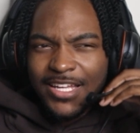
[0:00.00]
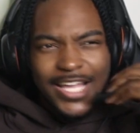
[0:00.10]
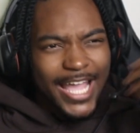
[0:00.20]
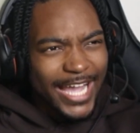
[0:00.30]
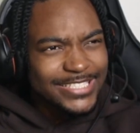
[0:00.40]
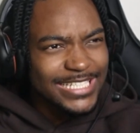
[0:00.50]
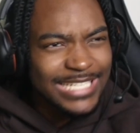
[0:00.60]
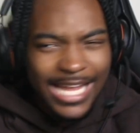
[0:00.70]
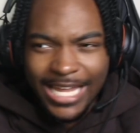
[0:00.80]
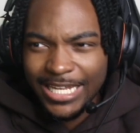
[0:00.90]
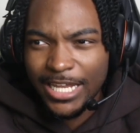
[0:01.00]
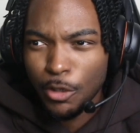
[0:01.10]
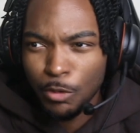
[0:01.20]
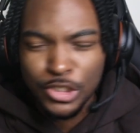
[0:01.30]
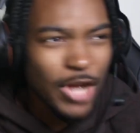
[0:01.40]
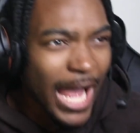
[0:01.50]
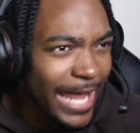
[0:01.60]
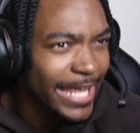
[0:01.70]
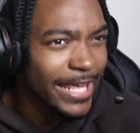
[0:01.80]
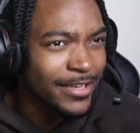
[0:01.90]
It actually sounded like the nigga was
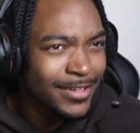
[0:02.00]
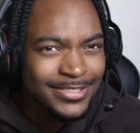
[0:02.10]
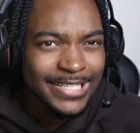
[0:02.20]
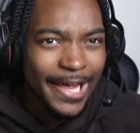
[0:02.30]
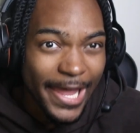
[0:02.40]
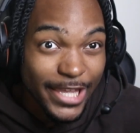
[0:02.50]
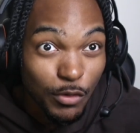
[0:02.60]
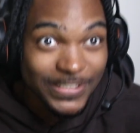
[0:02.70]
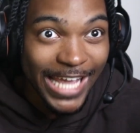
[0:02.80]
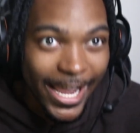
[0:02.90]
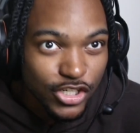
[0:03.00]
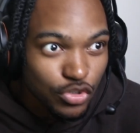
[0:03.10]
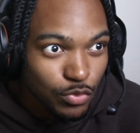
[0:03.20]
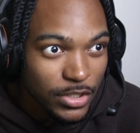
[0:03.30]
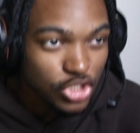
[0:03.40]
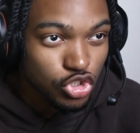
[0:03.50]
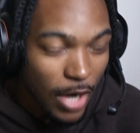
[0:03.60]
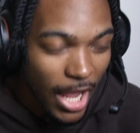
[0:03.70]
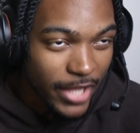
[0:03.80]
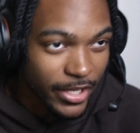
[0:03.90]
trying. It sounded like he was actually
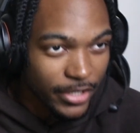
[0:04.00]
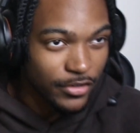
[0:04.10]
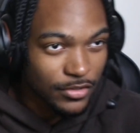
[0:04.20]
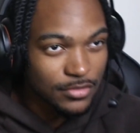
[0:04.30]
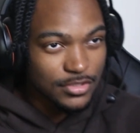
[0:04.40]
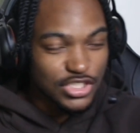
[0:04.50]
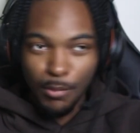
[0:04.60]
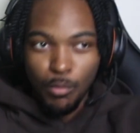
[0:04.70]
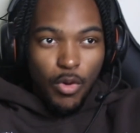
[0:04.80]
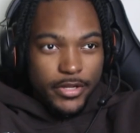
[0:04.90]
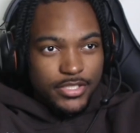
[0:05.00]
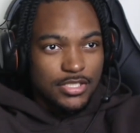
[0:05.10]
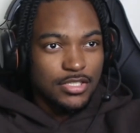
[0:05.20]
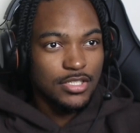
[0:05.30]
trying. Somewhat.